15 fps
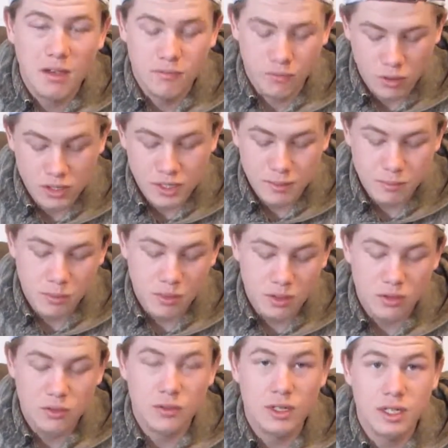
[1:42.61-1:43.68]

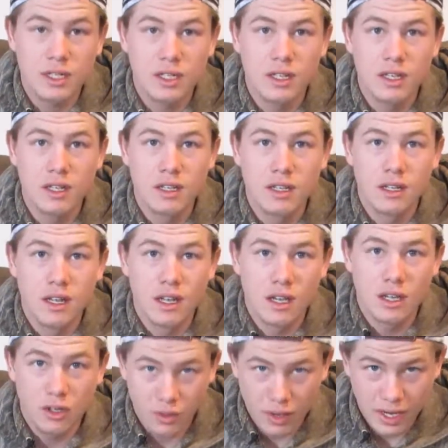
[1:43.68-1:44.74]
14.3
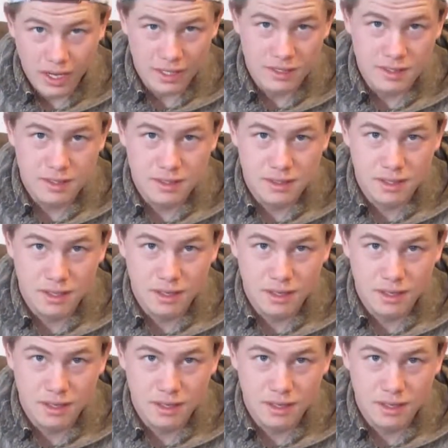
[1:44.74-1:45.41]
grains,